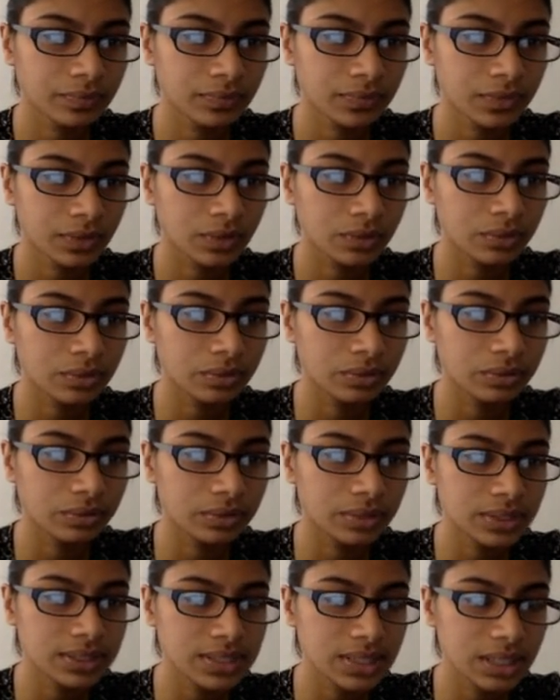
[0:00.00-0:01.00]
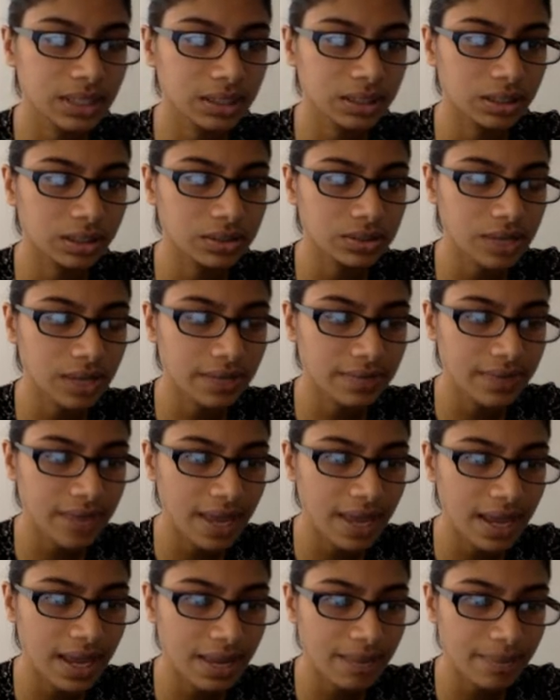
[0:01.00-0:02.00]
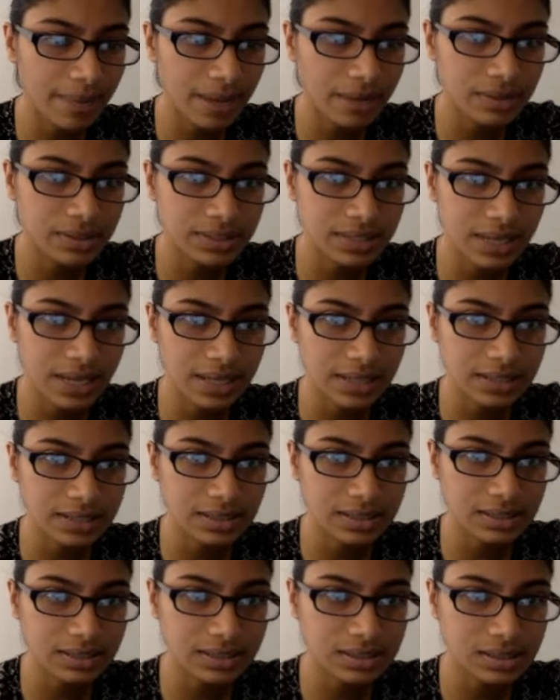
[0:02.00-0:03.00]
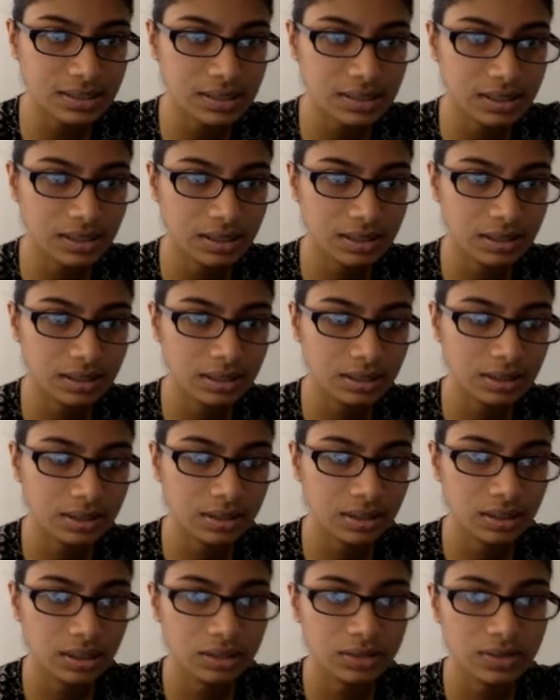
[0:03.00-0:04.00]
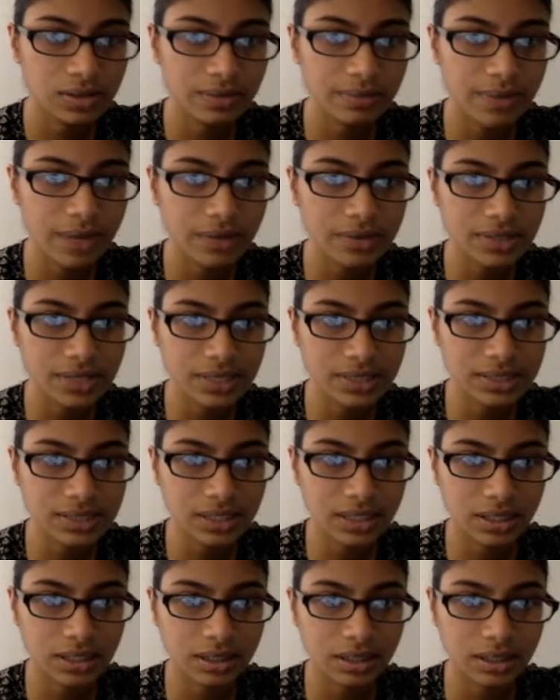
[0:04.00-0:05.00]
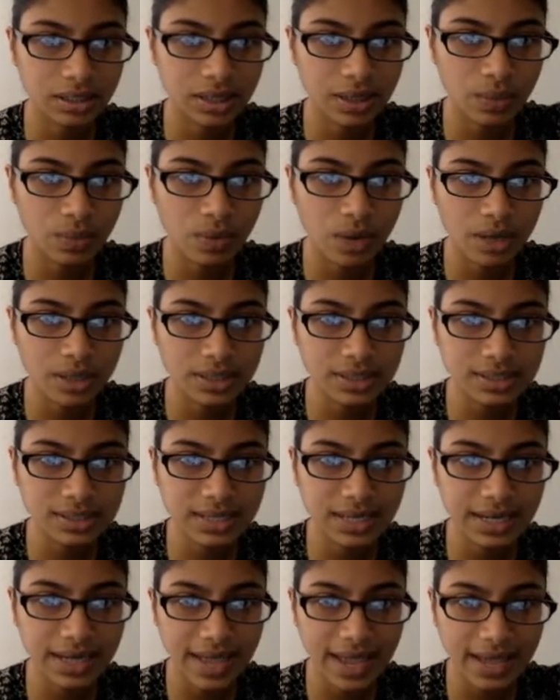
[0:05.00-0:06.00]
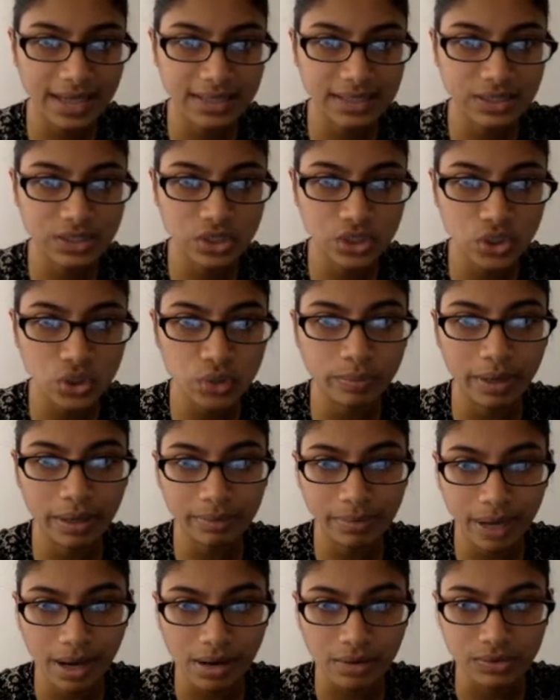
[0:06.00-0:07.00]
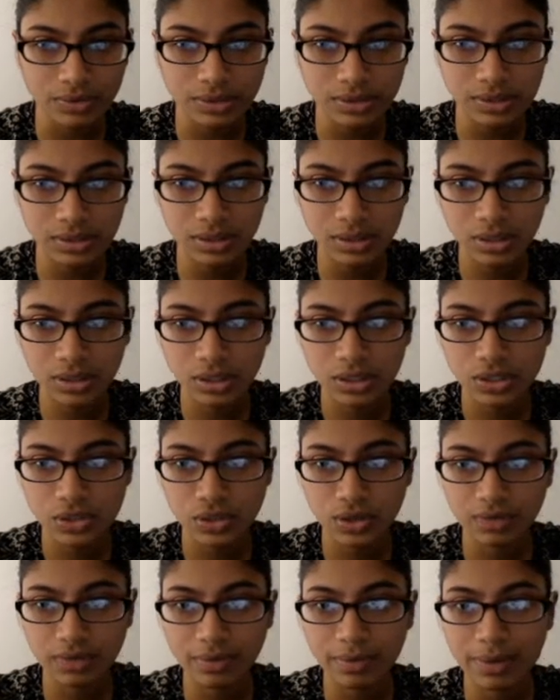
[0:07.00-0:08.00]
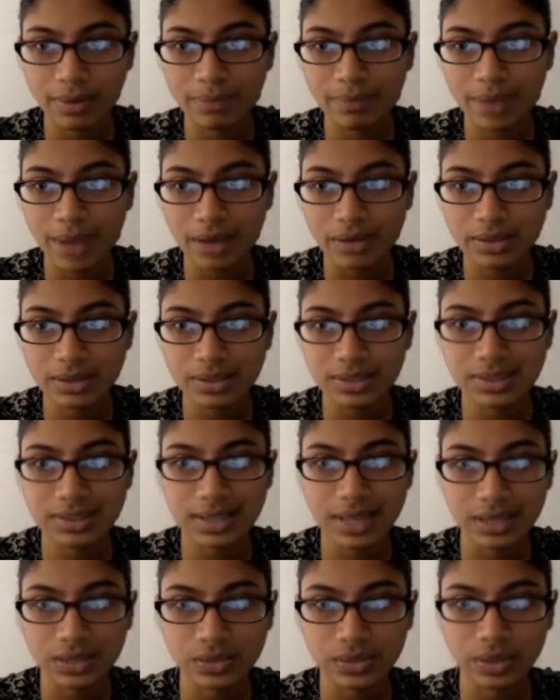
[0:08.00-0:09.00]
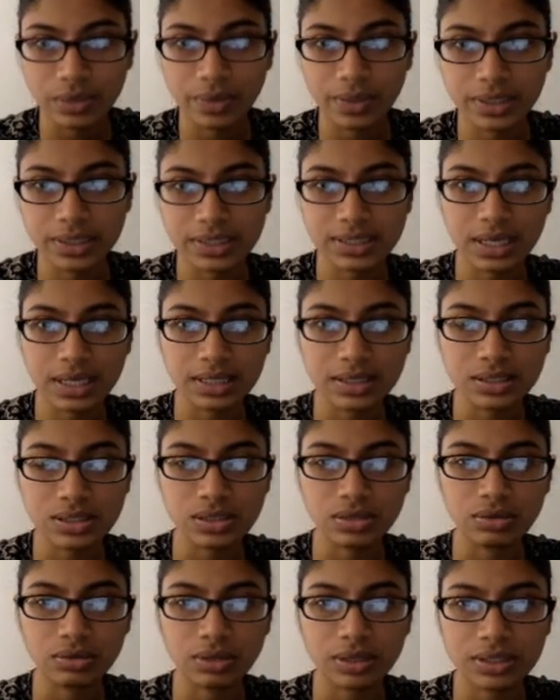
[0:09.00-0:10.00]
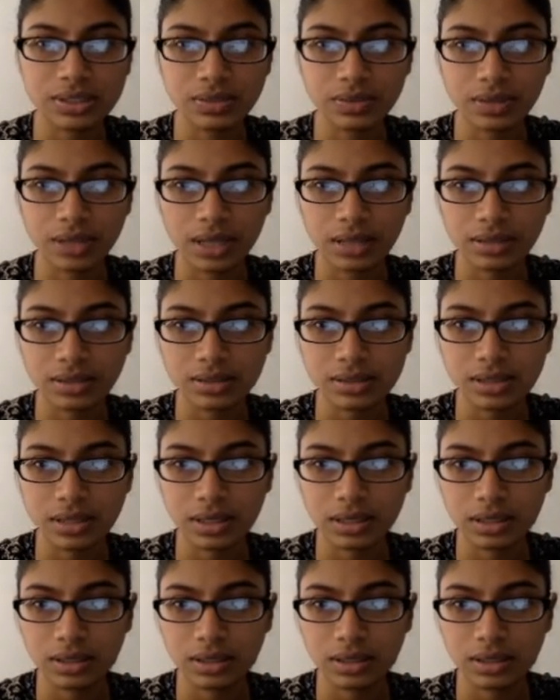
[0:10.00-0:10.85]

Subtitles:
Oh, let's take a look. So I have at mouse X. So I have mouse X here, and I want to set X to my mouse. So wherever my mouse is, that's what I want to set it to. Let's see what that looks like.